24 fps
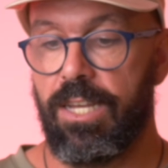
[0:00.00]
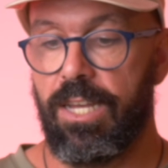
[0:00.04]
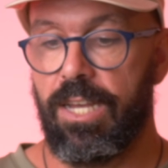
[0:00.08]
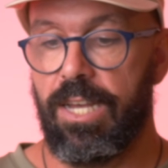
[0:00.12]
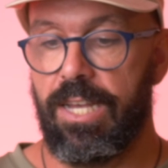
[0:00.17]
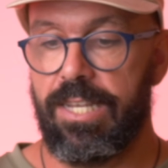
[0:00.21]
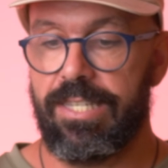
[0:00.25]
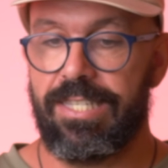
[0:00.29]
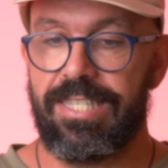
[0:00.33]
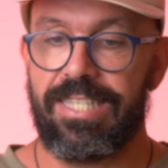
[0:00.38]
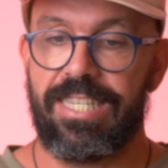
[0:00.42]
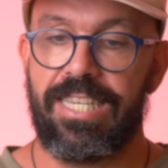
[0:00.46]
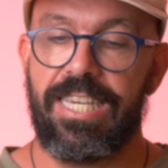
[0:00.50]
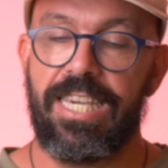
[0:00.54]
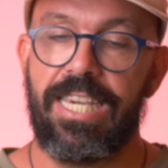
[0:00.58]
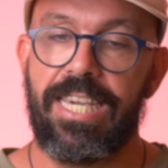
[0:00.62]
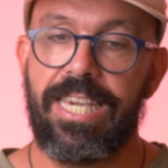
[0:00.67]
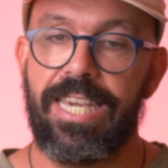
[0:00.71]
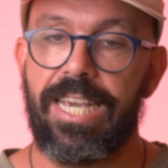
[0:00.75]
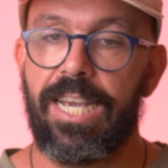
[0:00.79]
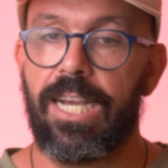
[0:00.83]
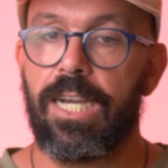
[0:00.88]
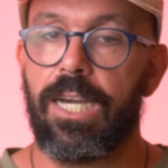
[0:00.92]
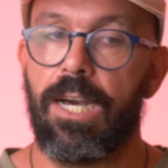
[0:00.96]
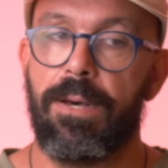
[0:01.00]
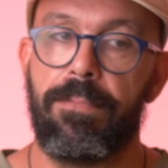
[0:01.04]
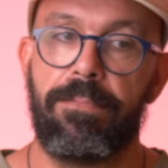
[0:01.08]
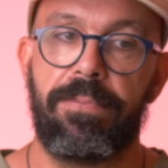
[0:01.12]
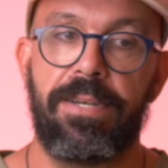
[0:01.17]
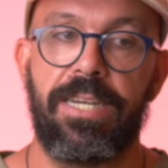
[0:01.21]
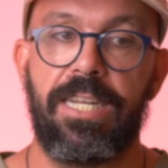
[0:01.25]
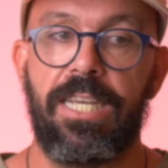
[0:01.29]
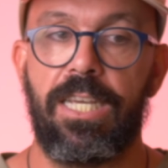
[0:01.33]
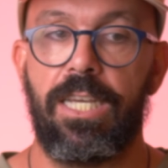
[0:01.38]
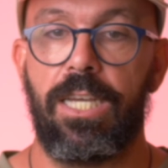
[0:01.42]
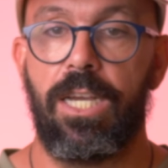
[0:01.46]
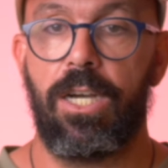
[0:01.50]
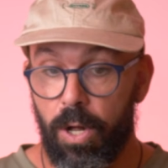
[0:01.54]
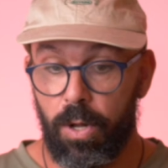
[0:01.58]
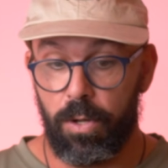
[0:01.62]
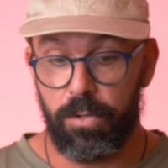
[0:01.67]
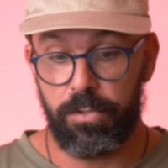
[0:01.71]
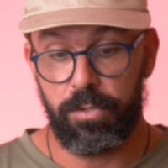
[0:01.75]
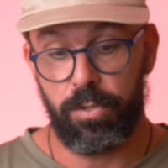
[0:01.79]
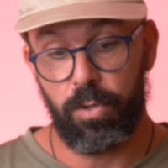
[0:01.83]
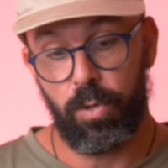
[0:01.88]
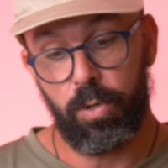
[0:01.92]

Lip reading: a skiing company also